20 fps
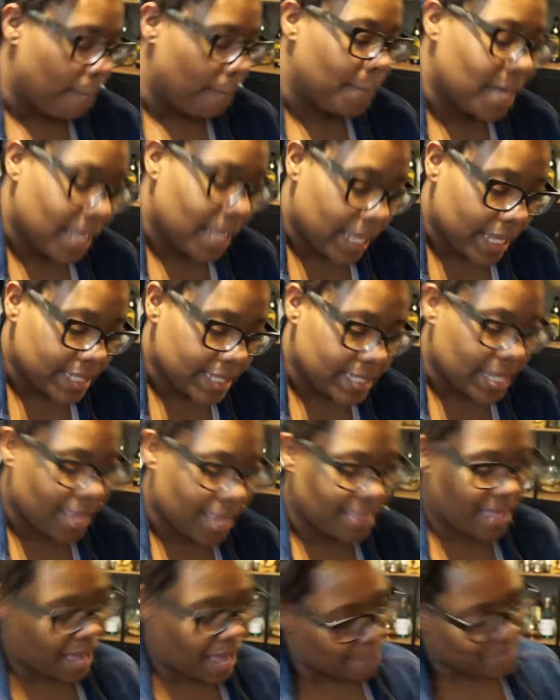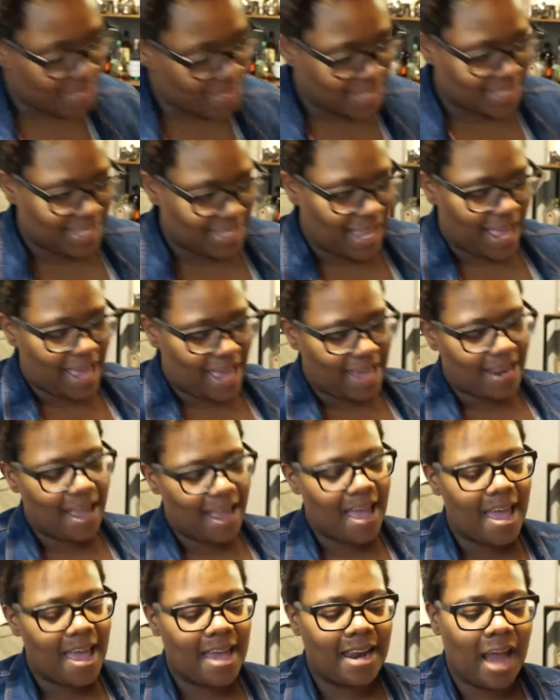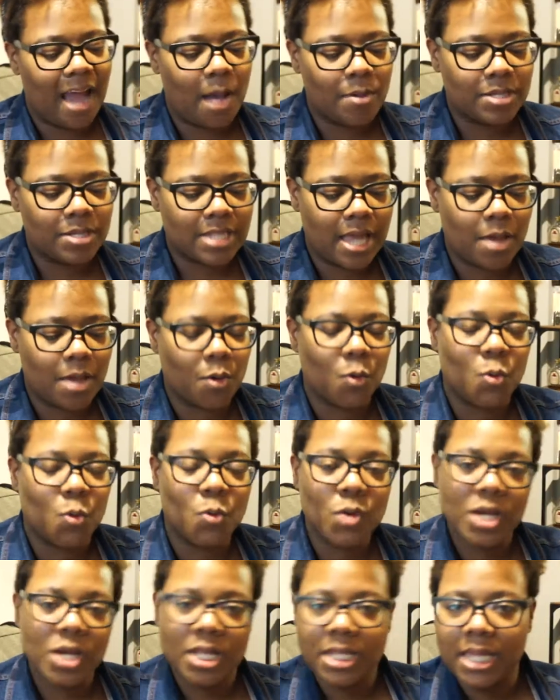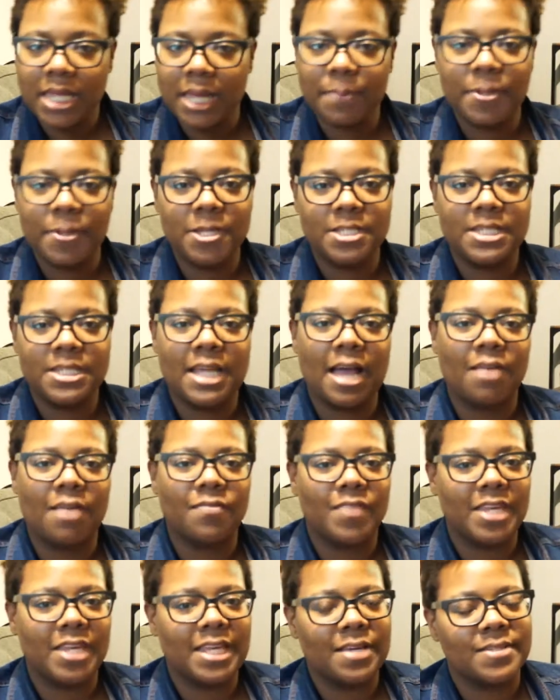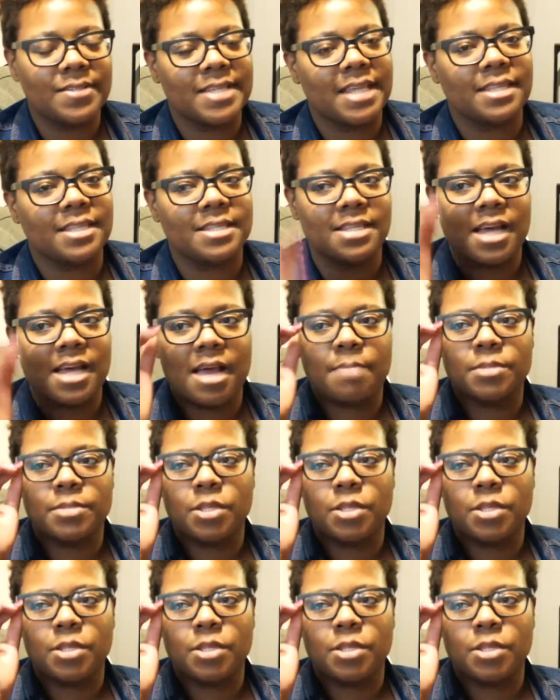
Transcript: But that being said, and I was like really pushing out videos at the time.